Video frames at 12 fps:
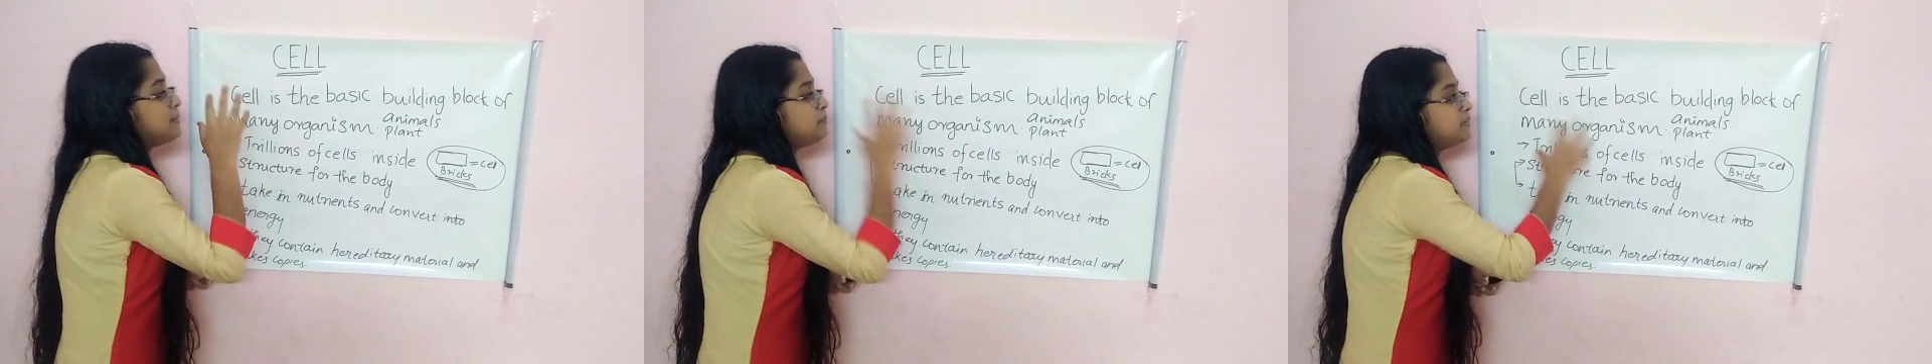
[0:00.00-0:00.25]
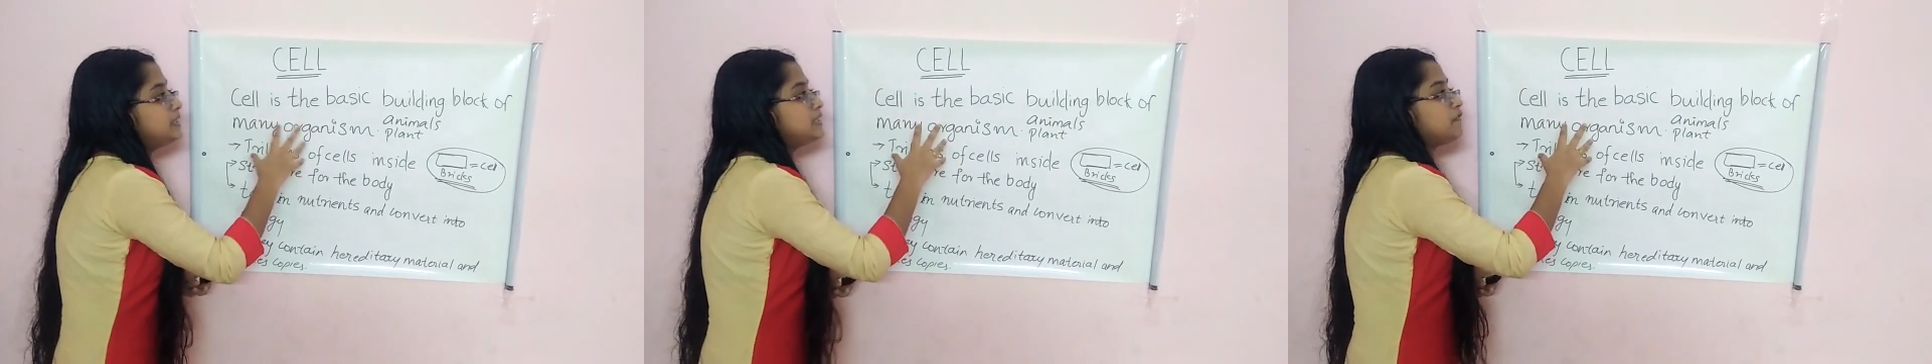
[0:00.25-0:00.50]

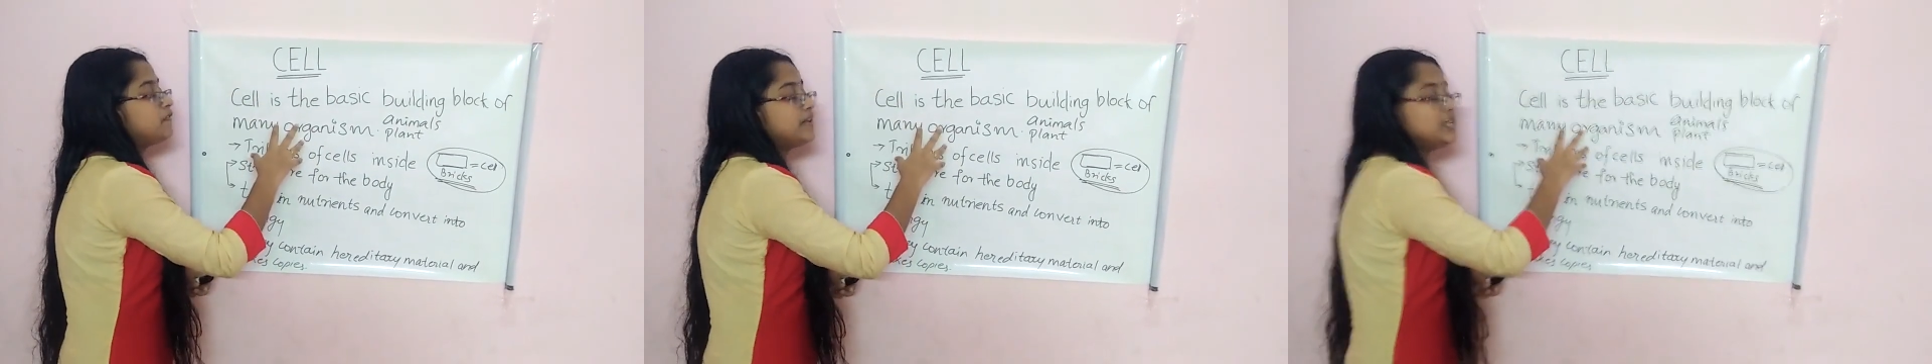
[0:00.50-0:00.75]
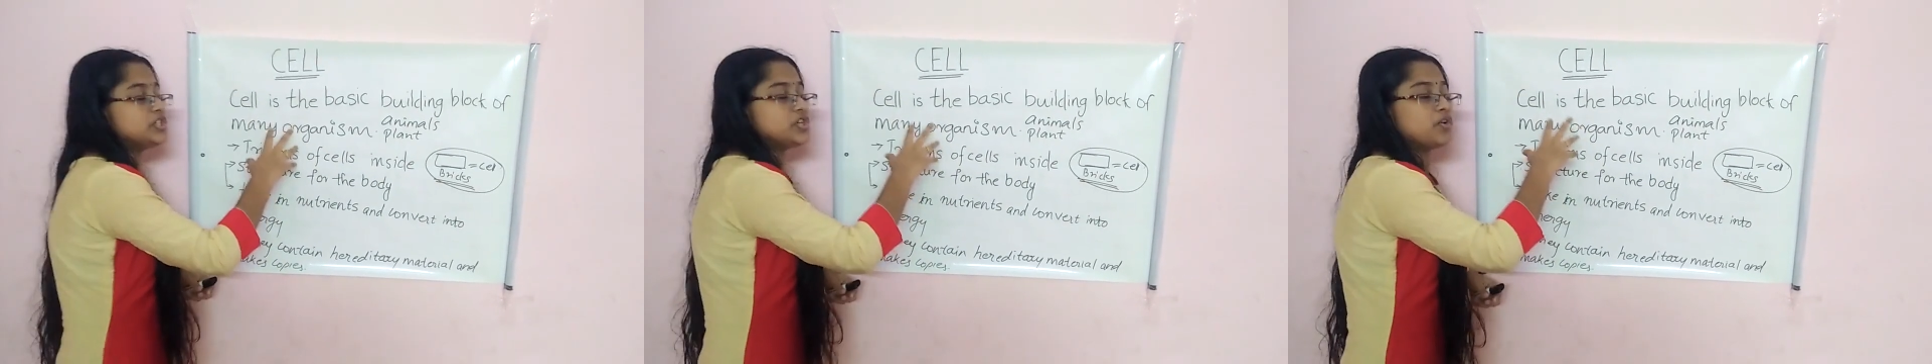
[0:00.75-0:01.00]
simple
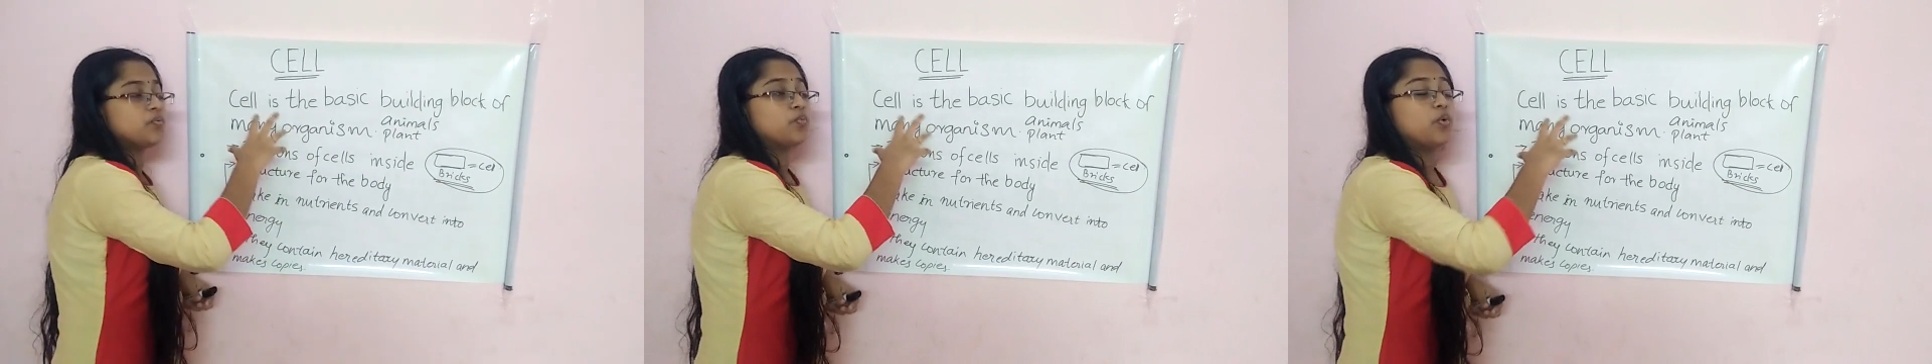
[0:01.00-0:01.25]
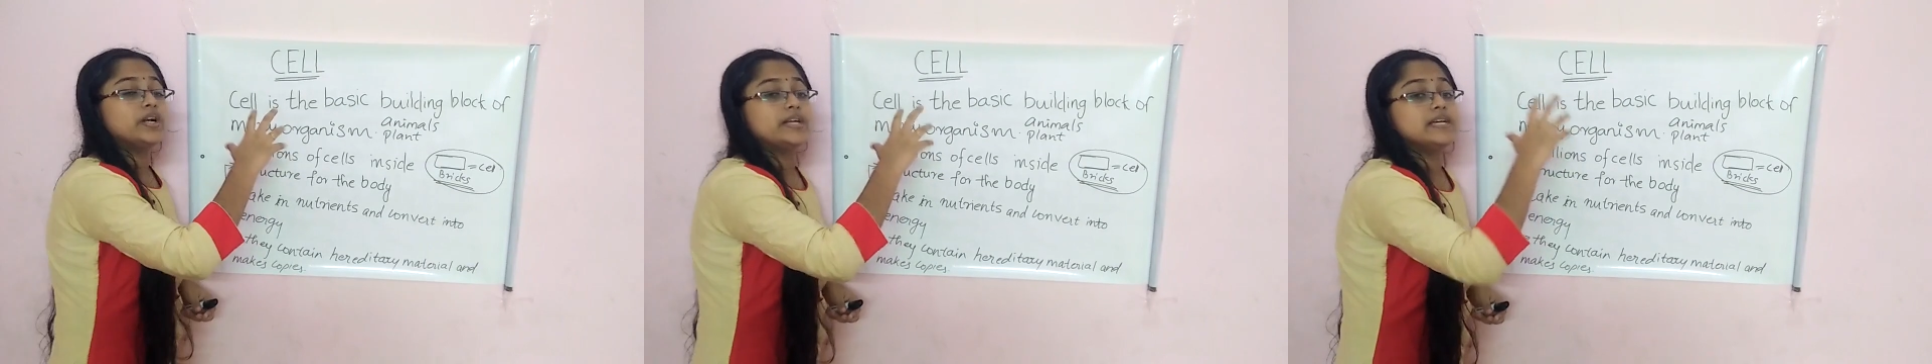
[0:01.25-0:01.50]
definition of
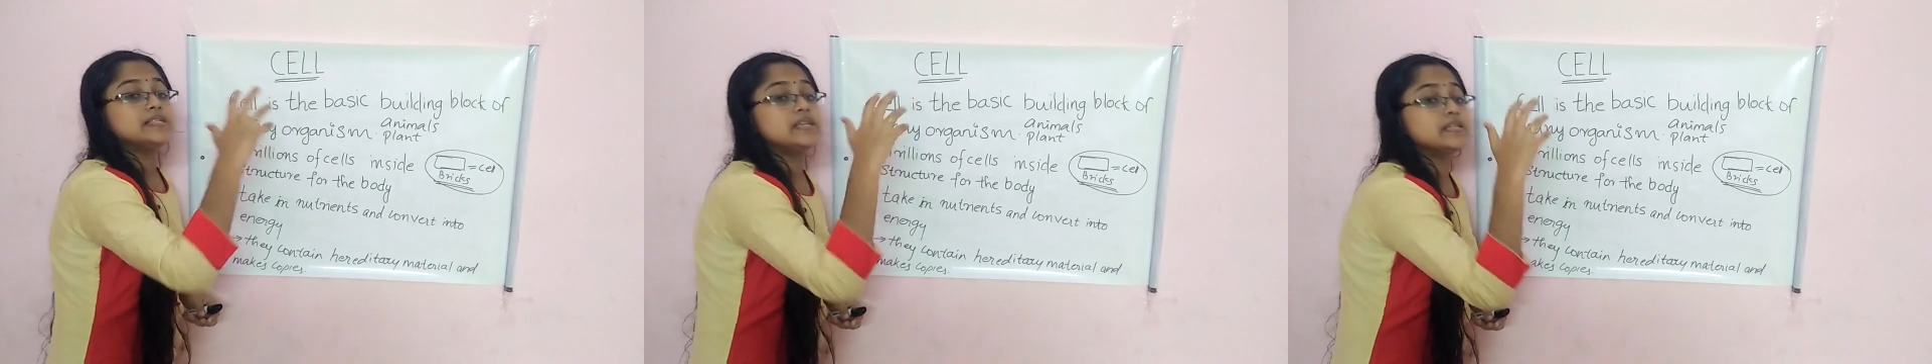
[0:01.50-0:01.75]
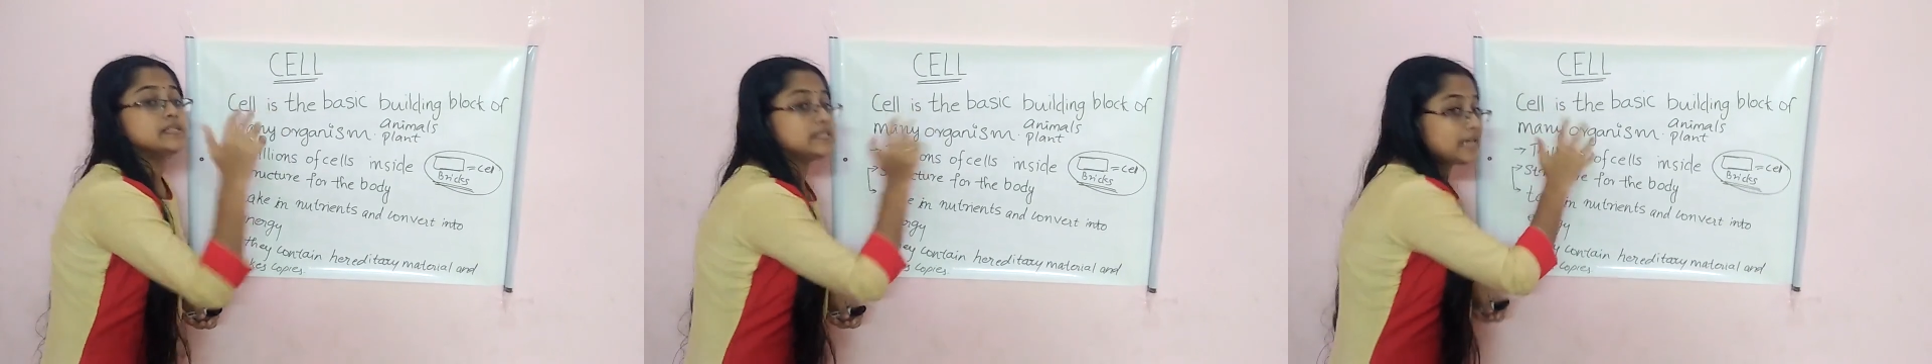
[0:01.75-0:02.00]
what is
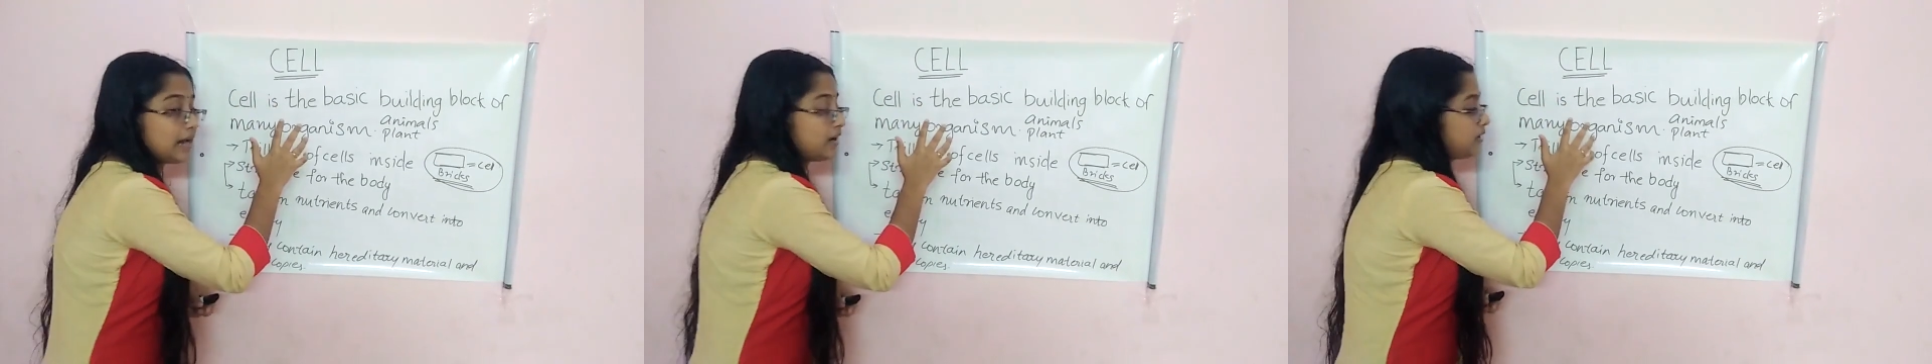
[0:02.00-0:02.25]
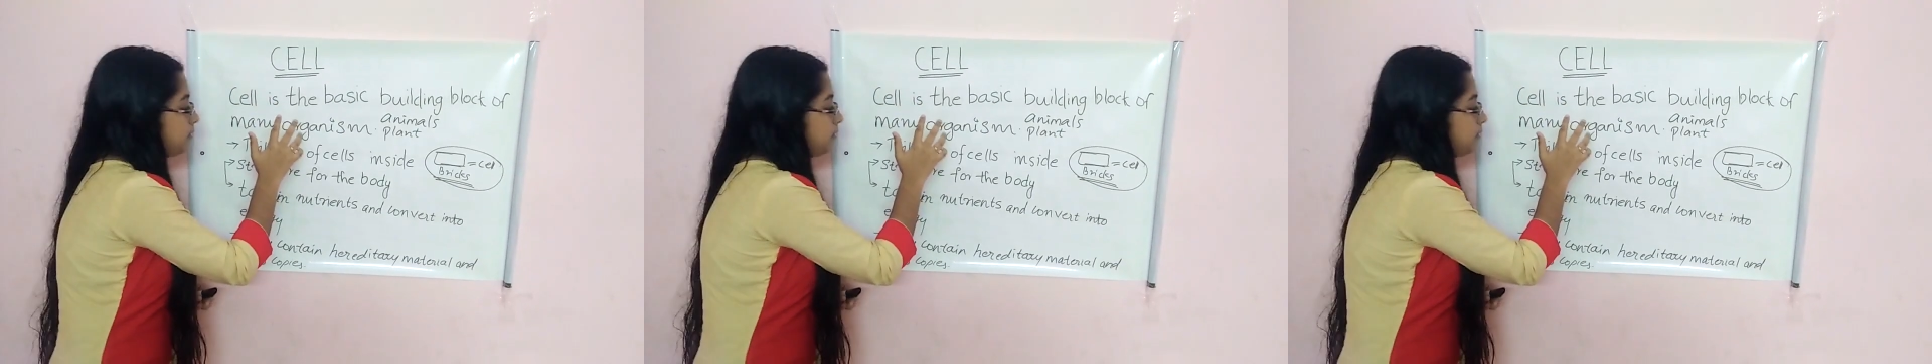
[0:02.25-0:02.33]
a cell.